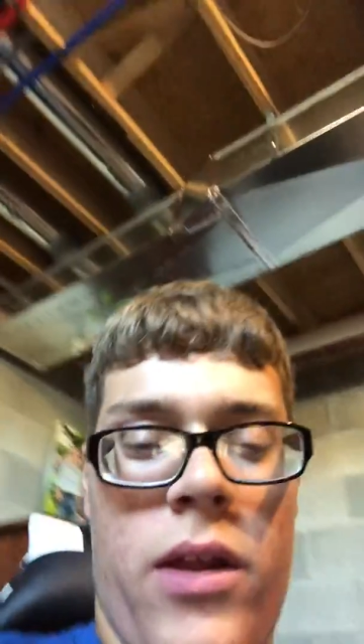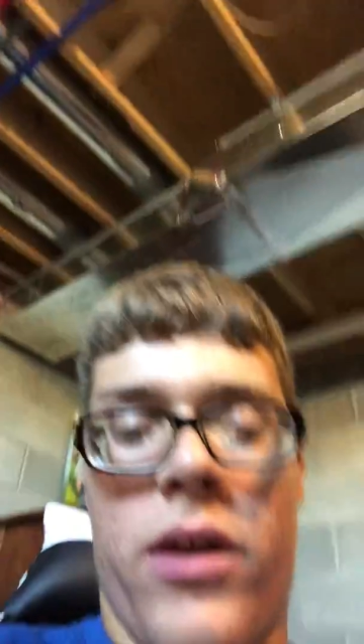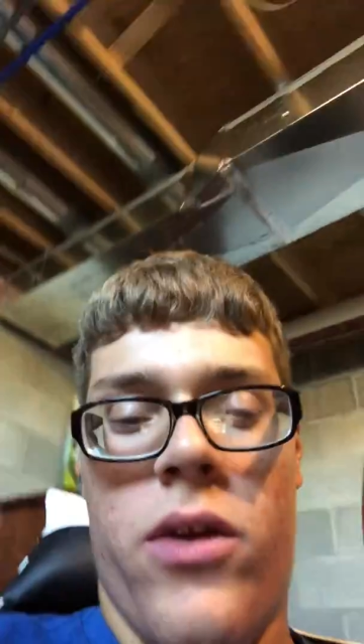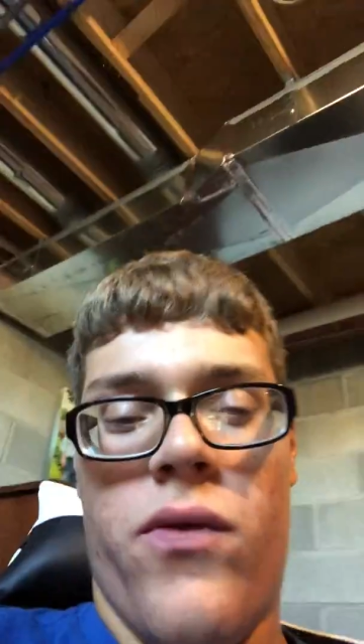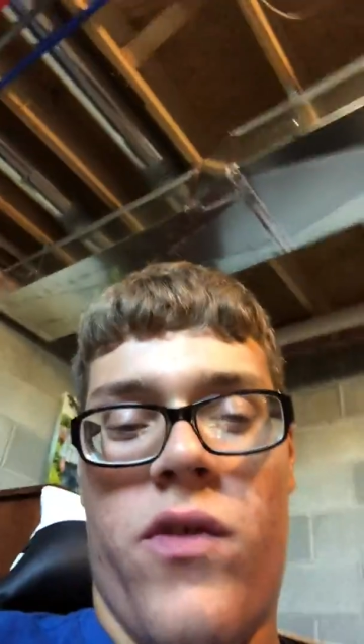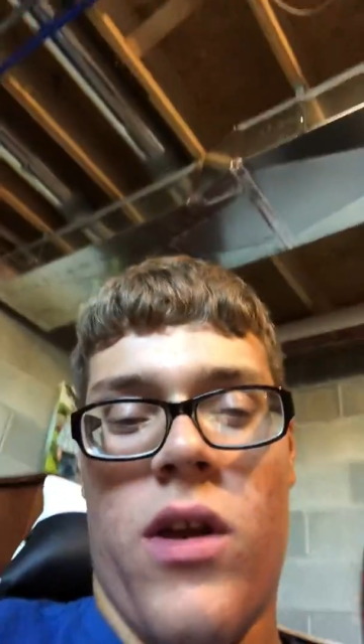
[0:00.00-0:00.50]

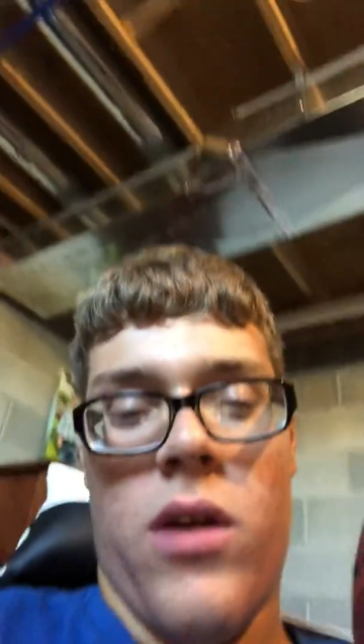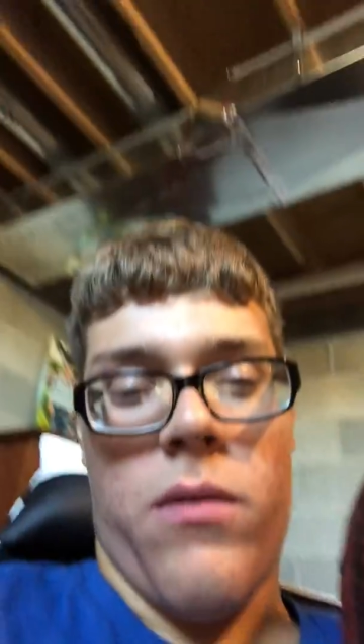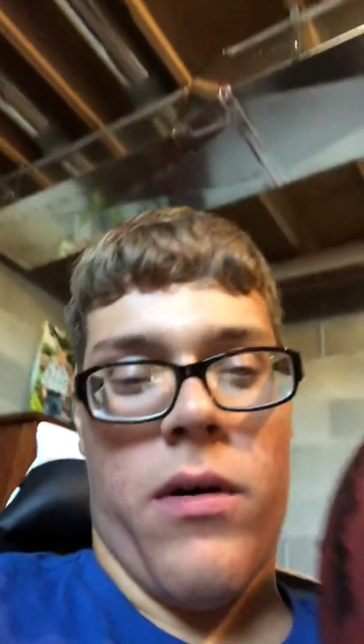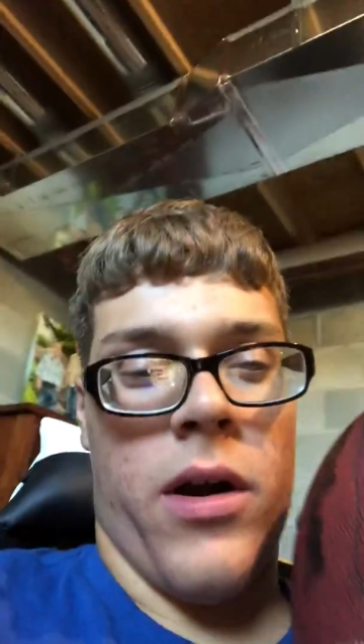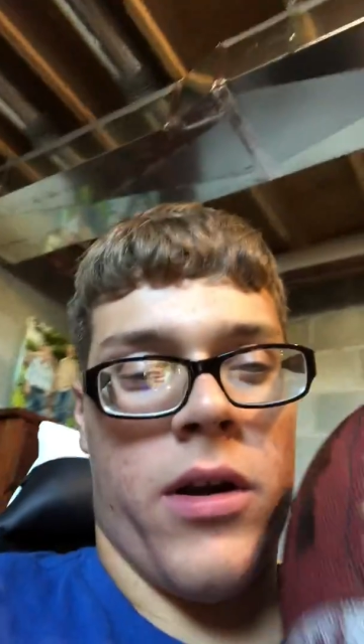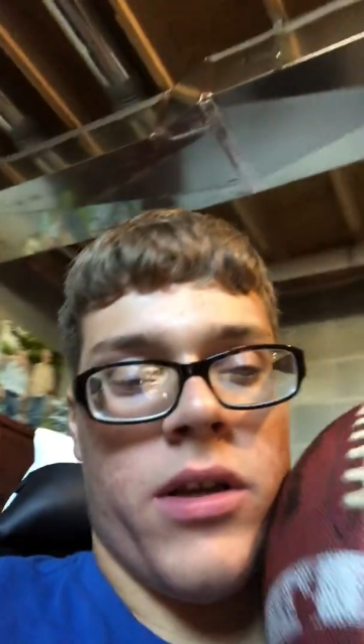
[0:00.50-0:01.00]
like you say you
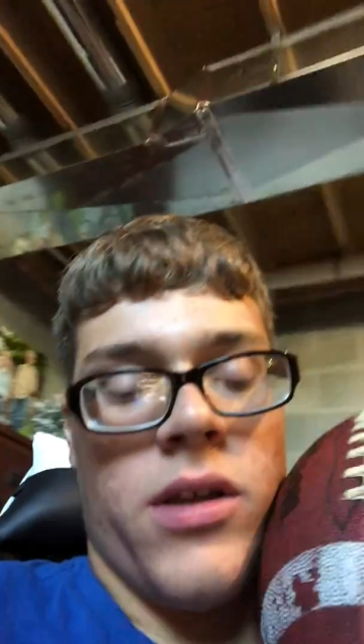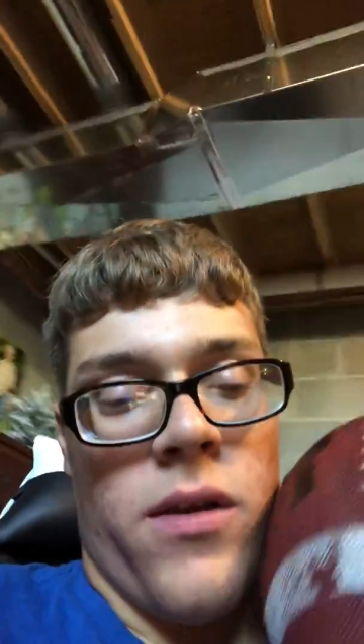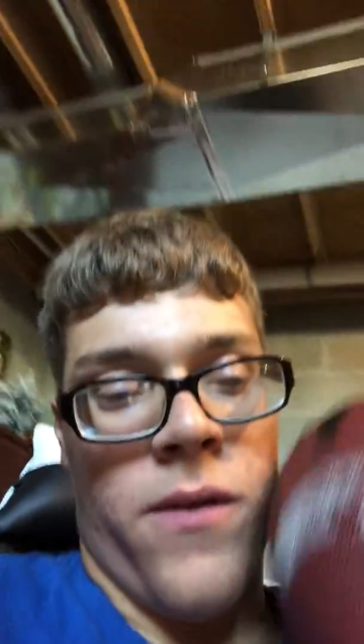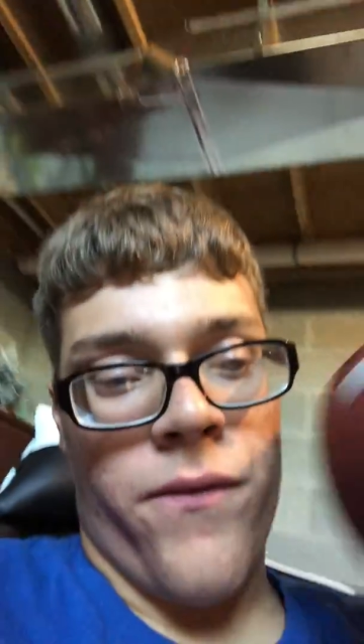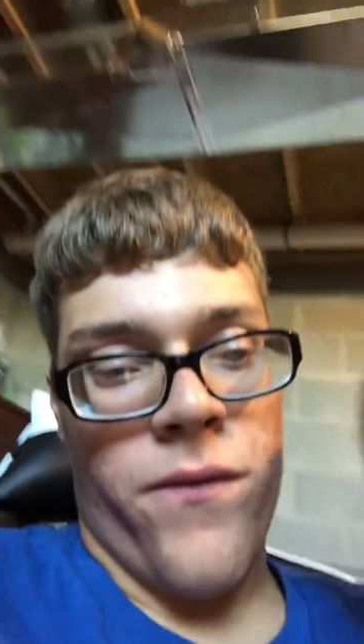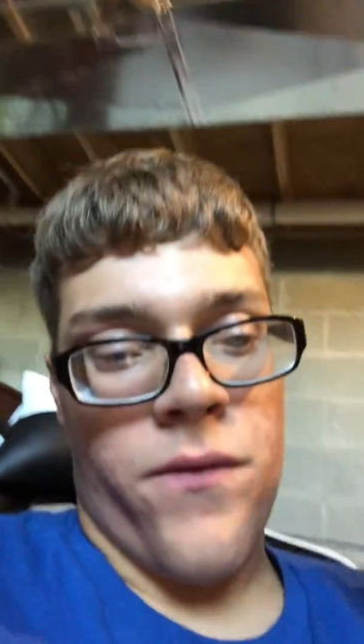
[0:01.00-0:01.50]
are because of
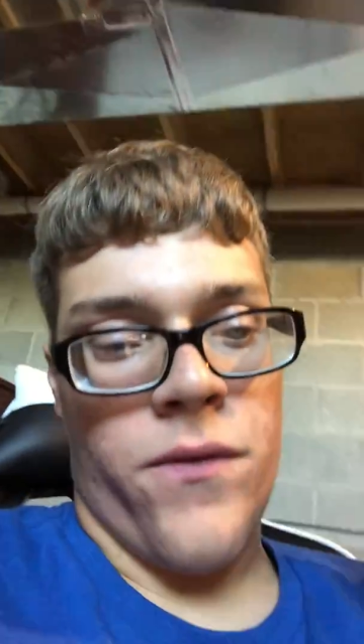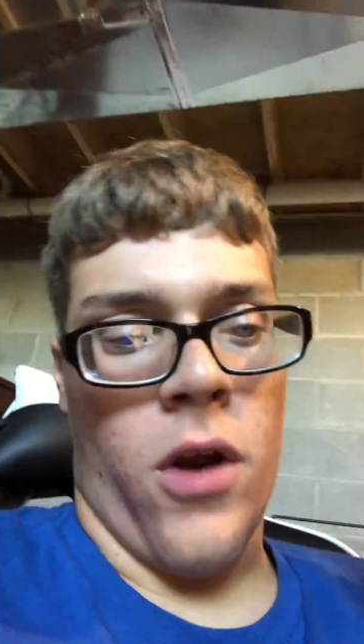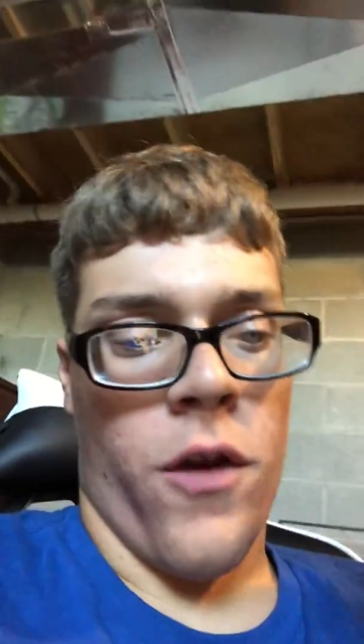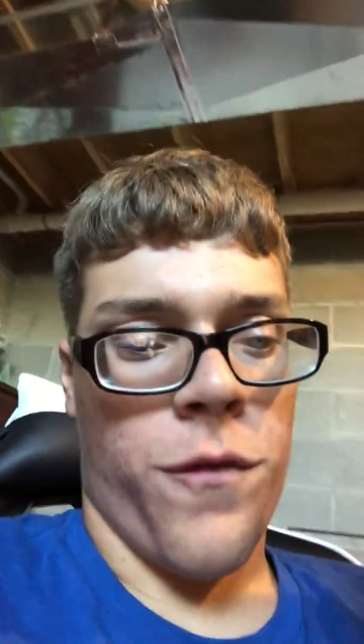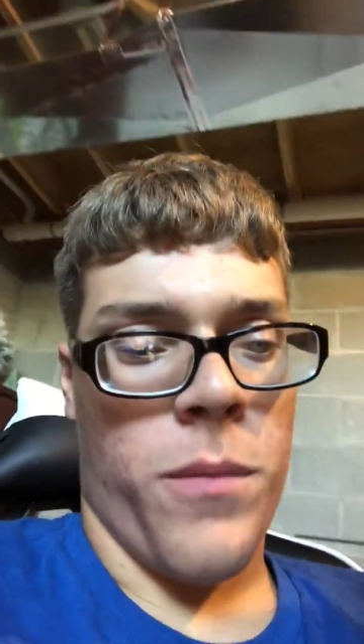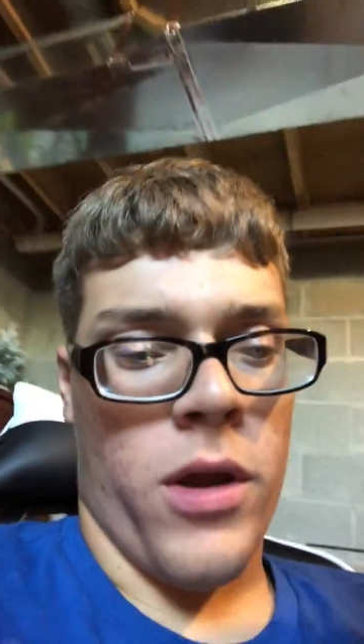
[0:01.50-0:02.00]
the
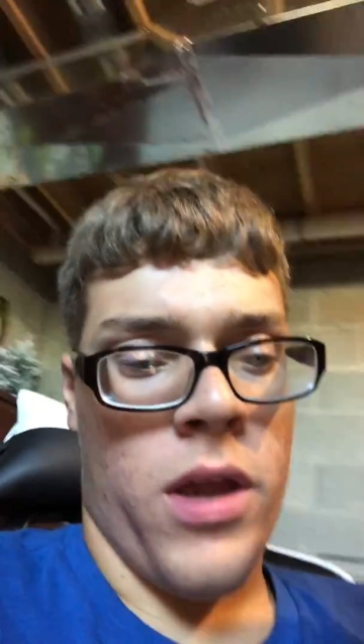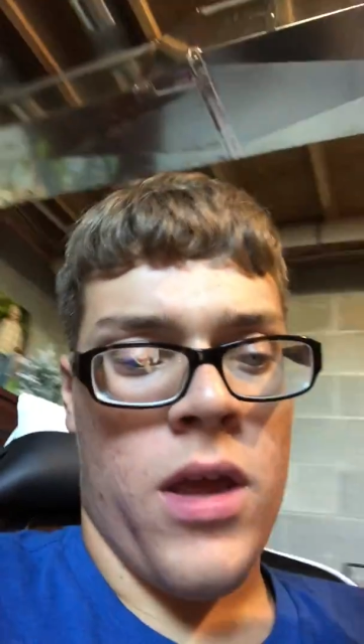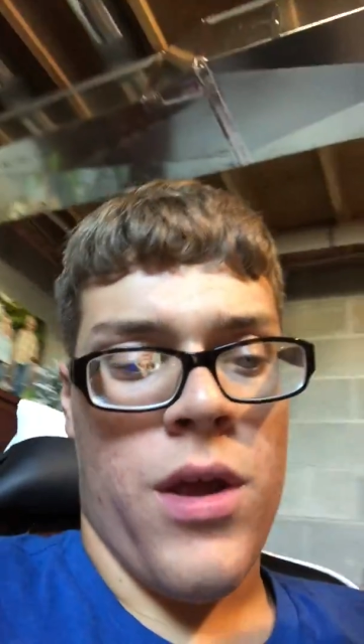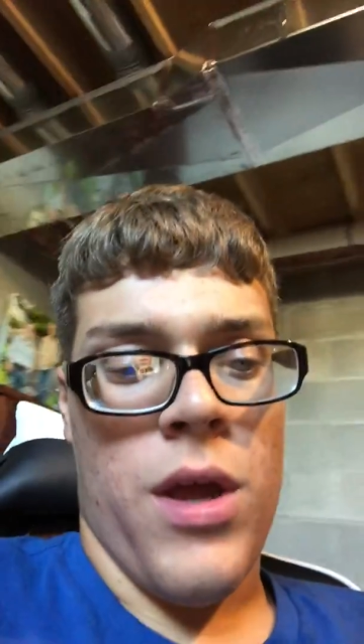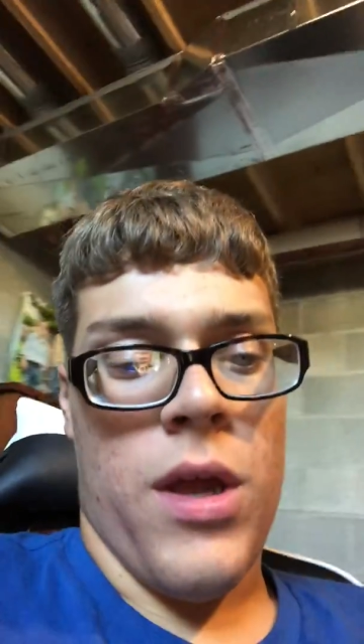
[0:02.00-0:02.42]
frostbite,